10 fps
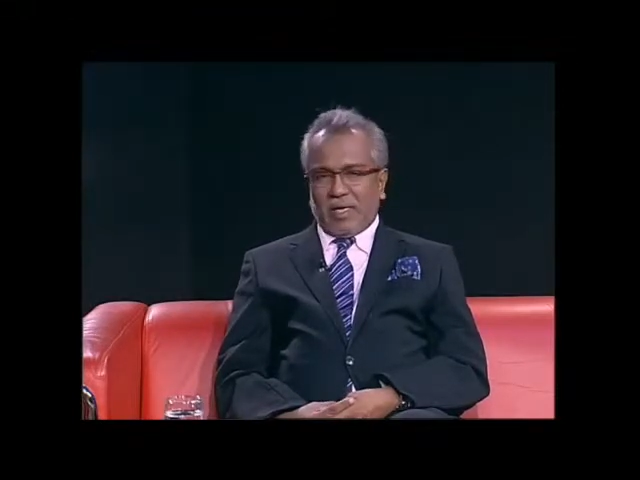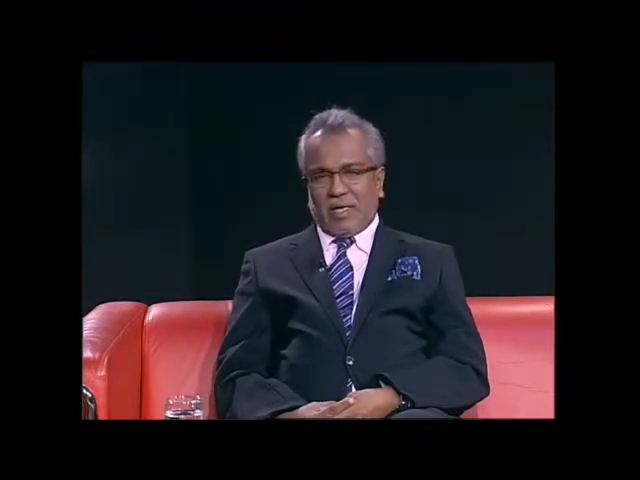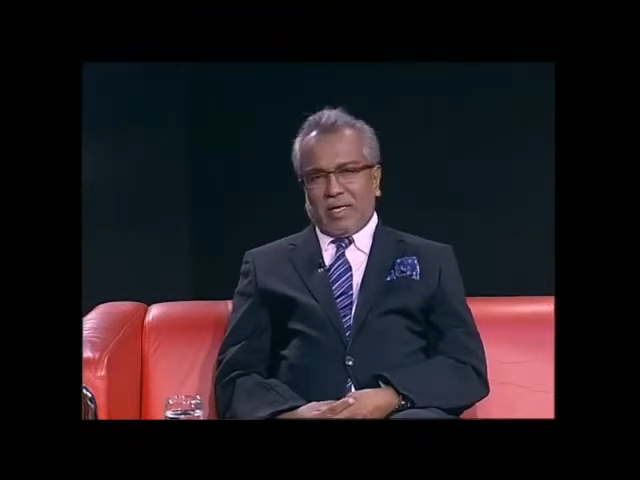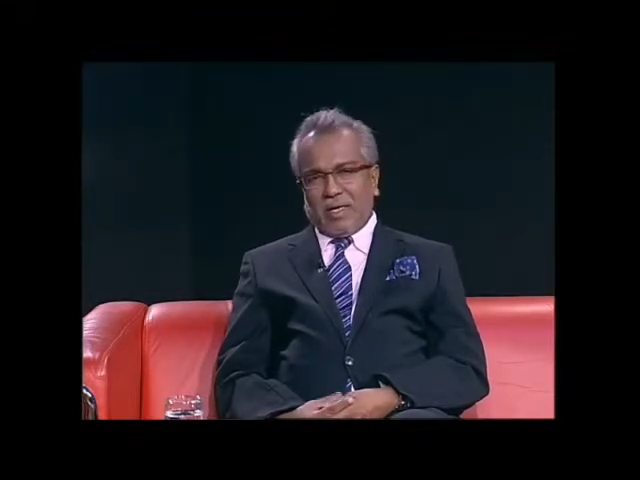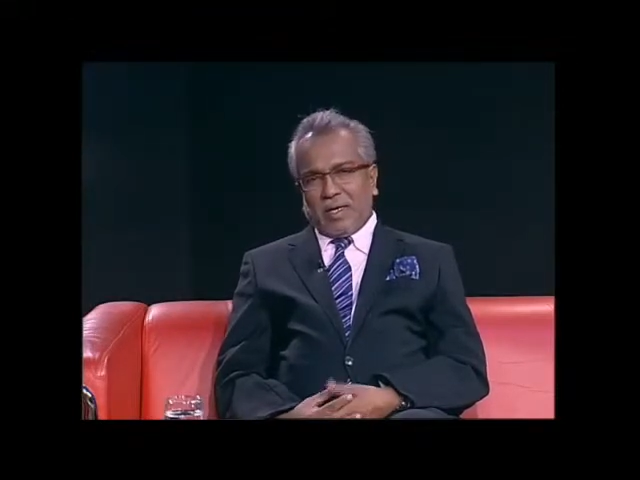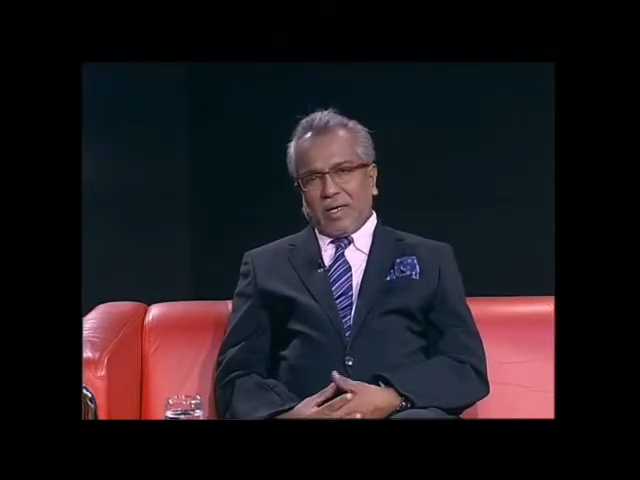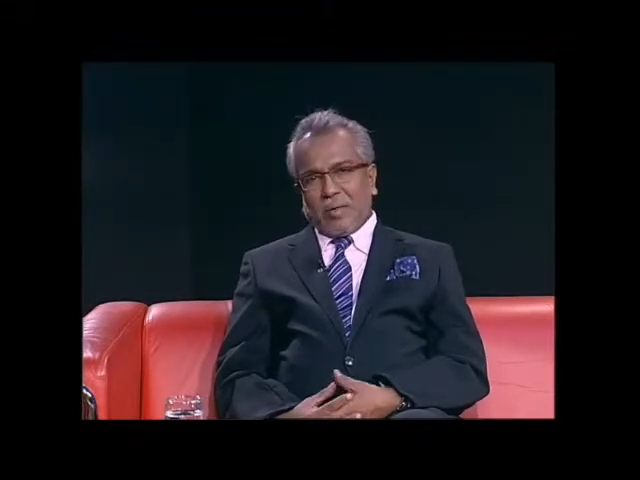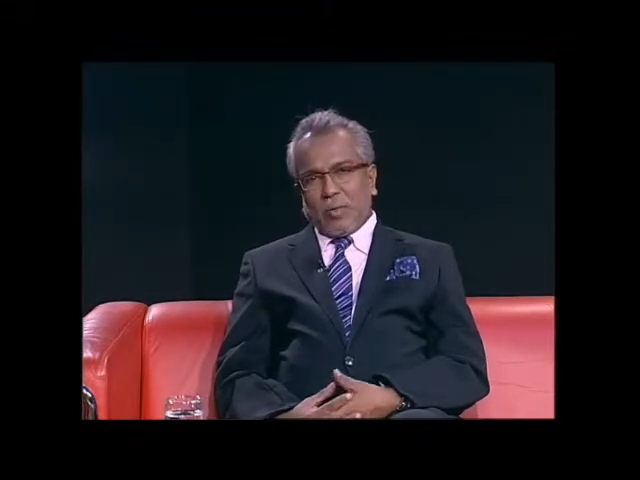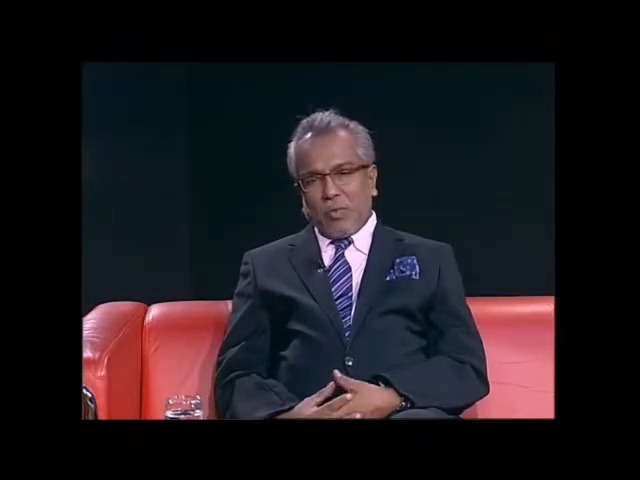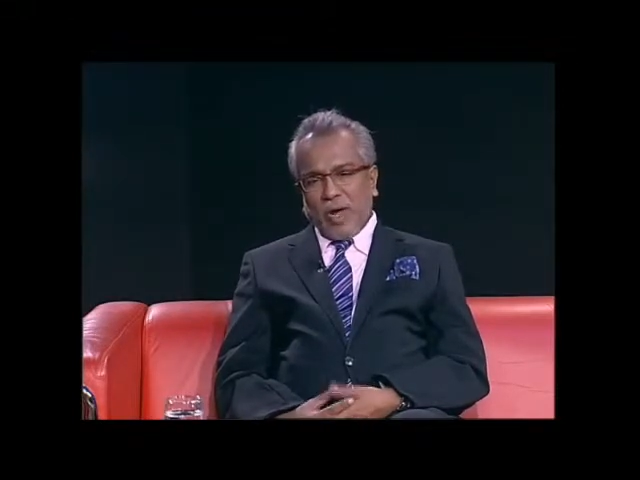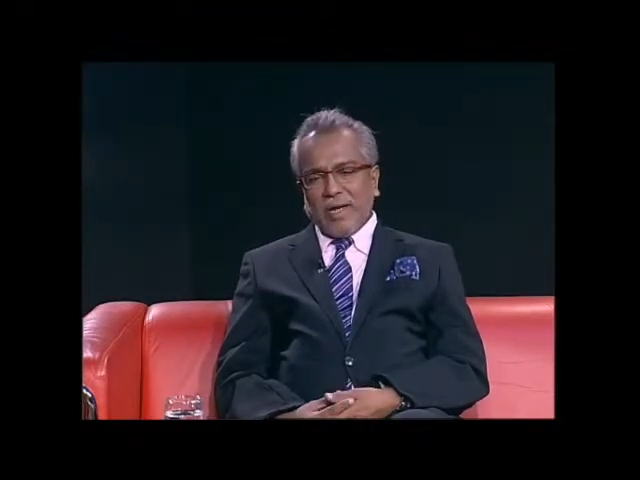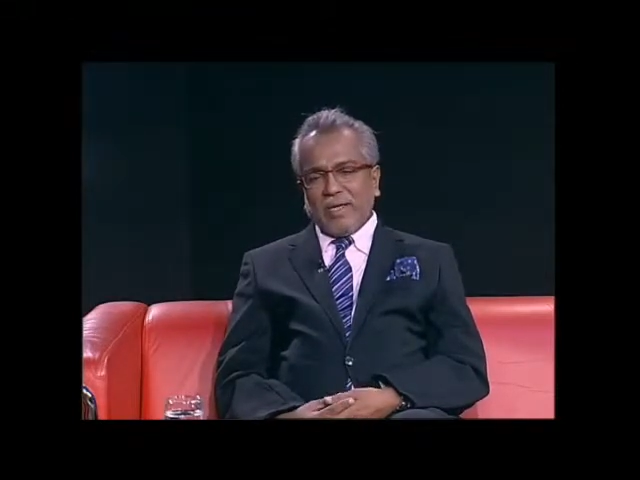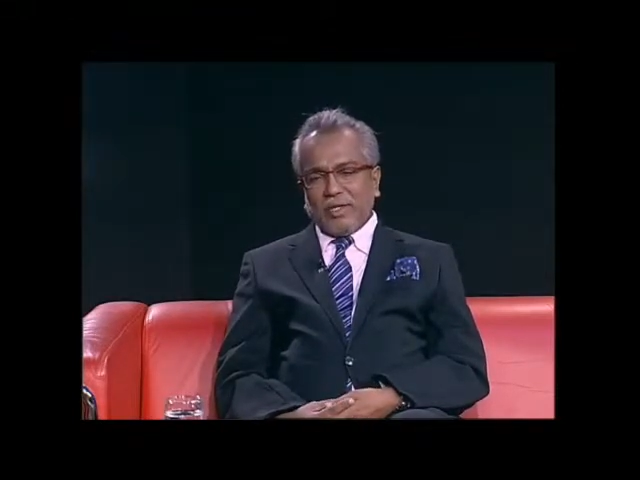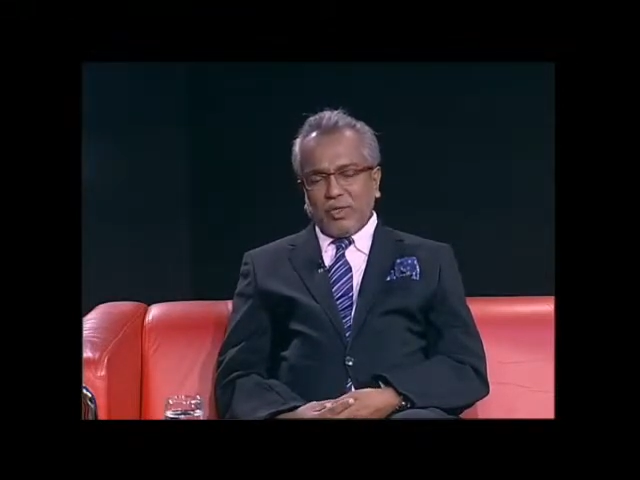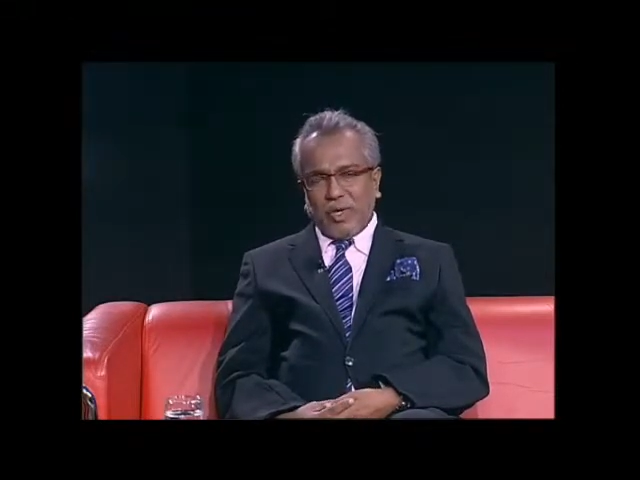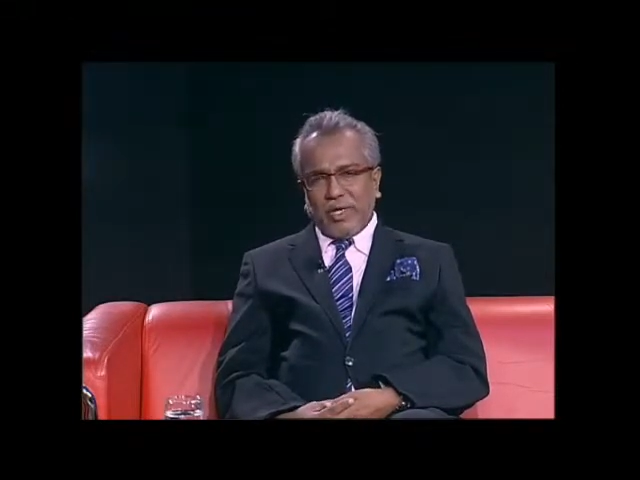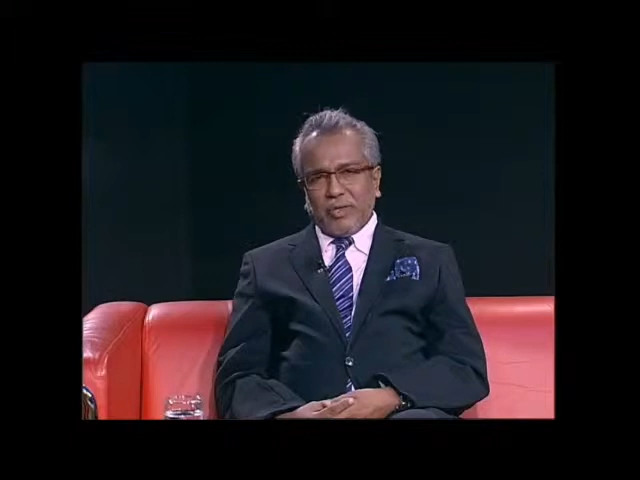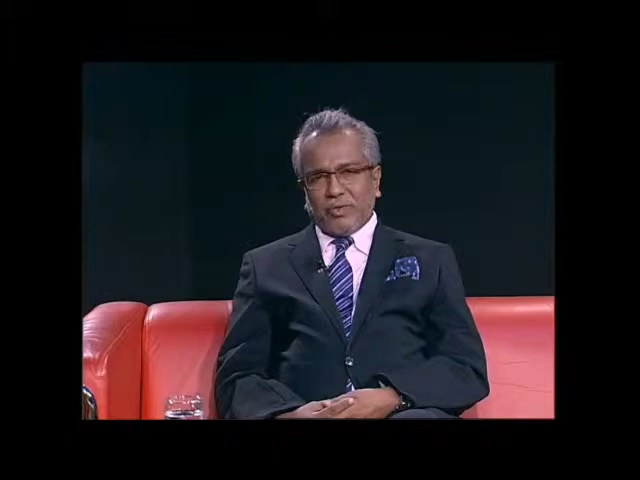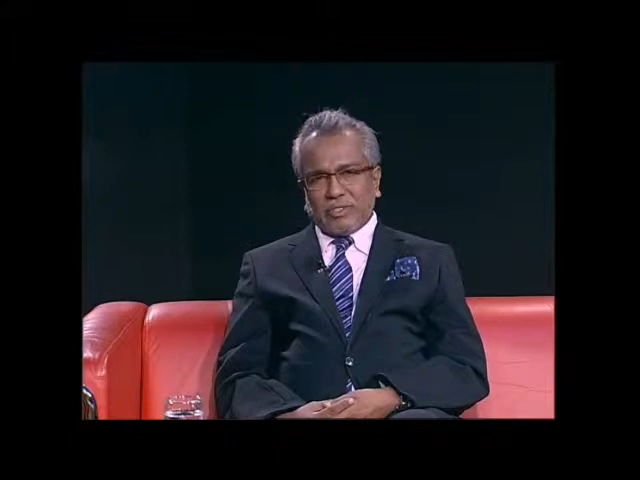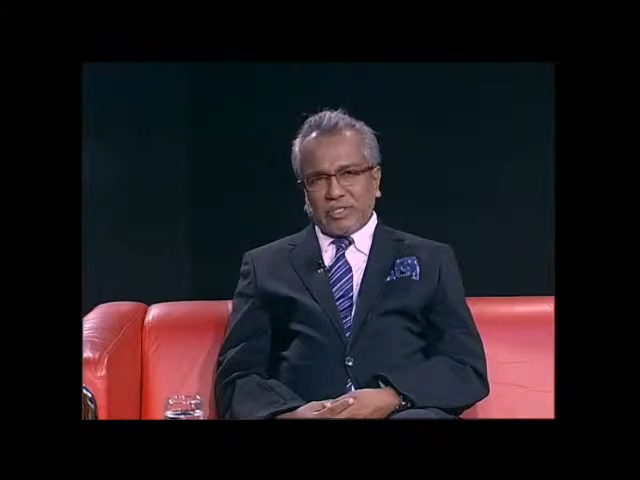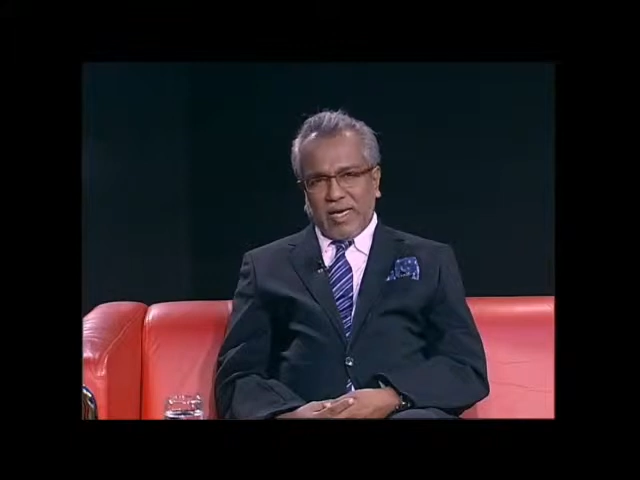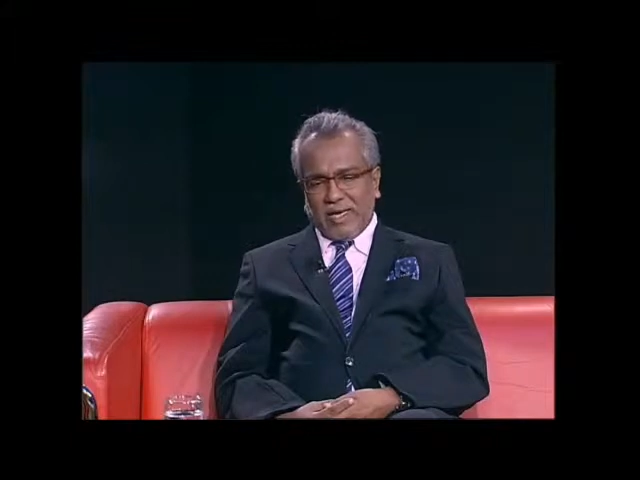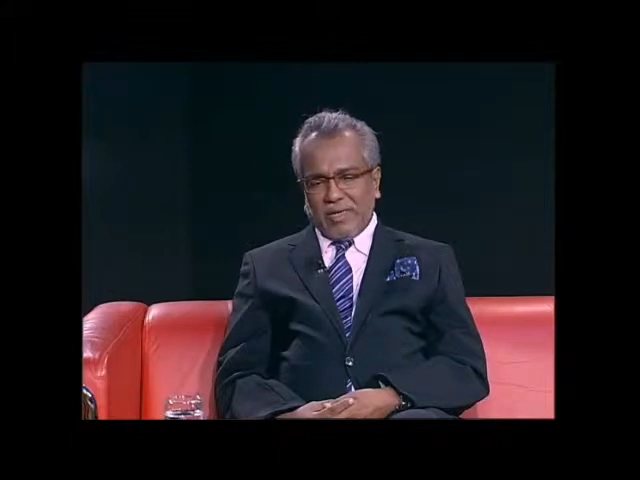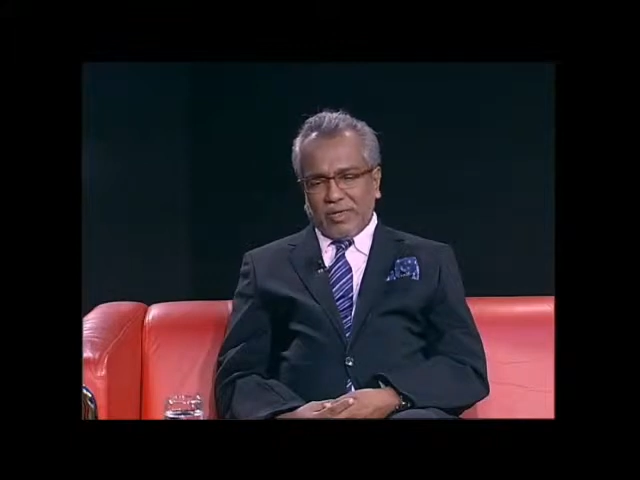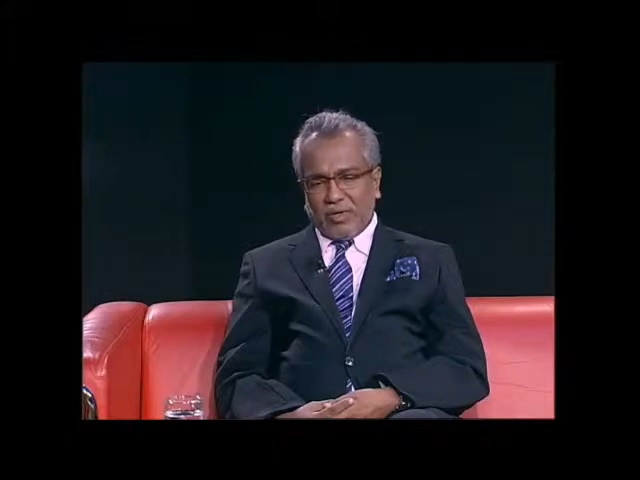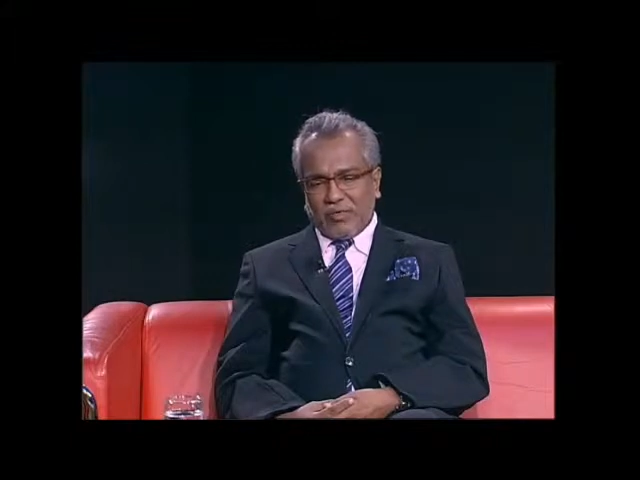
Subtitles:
When you reduce any